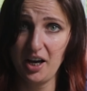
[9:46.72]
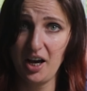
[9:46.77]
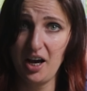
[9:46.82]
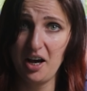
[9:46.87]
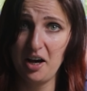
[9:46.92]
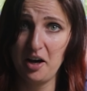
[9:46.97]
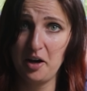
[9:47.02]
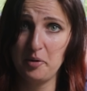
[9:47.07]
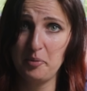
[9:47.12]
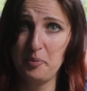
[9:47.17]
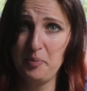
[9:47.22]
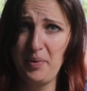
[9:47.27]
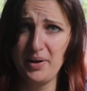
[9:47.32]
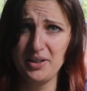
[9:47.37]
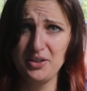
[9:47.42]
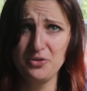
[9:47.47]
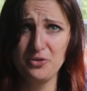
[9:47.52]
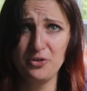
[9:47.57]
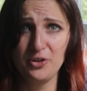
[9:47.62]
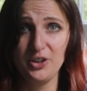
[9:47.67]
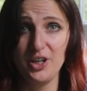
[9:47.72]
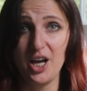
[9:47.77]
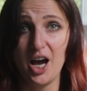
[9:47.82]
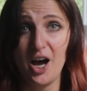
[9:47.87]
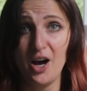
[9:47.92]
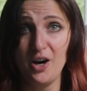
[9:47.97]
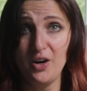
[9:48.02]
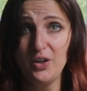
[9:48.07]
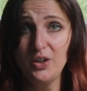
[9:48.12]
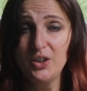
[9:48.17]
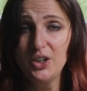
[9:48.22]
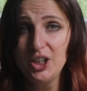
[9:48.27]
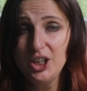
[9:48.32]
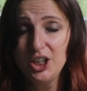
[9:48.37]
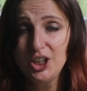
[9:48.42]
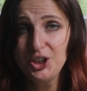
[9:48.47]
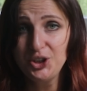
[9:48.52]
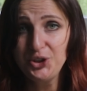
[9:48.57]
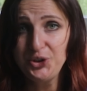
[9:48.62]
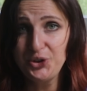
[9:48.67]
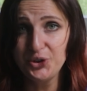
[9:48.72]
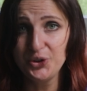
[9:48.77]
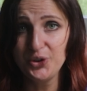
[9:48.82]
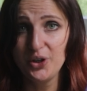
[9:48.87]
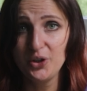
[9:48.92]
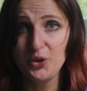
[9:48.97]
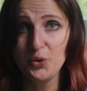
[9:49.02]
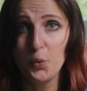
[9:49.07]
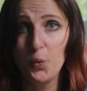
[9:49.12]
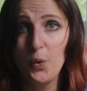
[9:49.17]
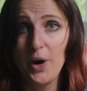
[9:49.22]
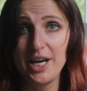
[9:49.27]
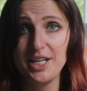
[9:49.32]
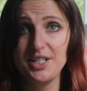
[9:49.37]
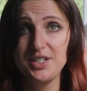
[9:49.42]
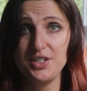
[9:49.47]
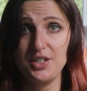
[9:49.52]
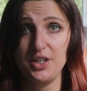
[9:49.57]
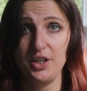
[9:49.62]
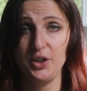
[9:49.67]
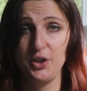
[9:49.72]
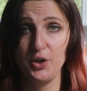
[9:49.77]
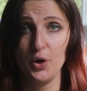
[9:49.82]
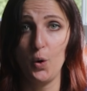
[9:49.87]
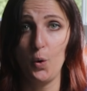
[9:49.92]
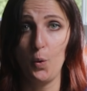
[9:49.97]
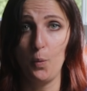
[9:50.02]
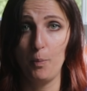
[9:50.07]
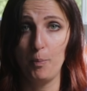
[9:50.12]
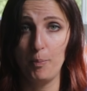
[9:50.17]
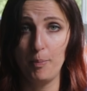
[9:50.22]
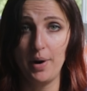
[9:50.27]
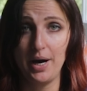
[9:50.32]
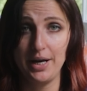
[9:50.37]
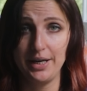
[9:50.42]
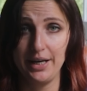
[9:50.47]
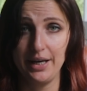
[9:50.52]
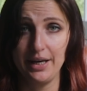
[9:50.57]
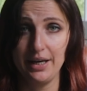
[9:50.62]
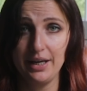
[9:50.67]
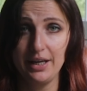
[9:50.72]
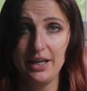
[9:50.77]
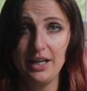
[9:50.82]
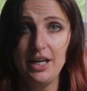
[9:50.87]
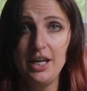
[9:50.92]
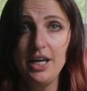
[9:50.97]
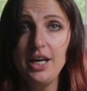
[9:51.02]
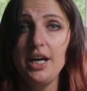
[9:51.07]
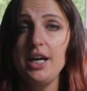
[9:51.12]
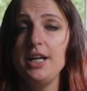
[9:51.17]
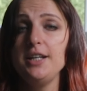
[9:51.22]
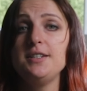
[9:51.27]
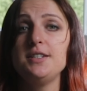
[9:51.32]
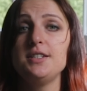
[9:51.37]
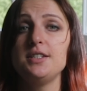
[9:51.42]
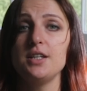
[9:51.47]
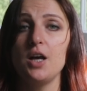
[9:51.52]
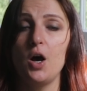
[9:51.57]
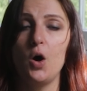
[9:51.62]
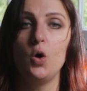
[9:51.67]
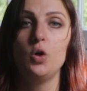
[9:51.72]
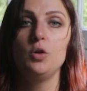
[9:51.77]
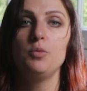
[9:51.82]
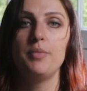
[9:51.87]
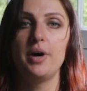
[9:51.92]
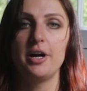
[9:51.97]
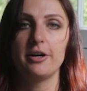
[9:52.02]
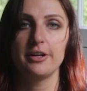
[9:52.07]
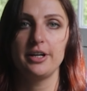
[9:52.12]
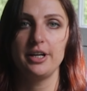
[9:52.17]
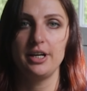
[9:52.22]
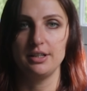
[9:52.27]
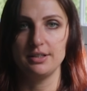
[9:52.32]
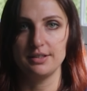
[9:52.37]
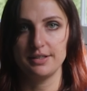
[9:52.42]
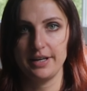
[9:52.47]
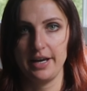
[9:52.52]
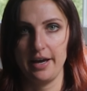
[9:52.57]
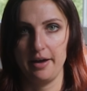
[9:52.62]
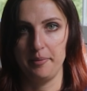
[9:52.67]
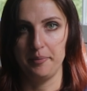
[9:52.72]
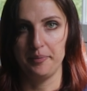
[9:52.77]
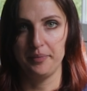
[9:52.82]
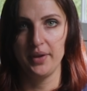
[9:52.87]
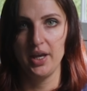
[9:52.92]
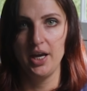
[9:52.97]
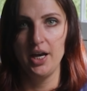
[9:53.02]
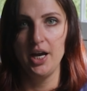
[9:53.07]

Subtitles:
But for now, do not waste your money. It's all marketing scam.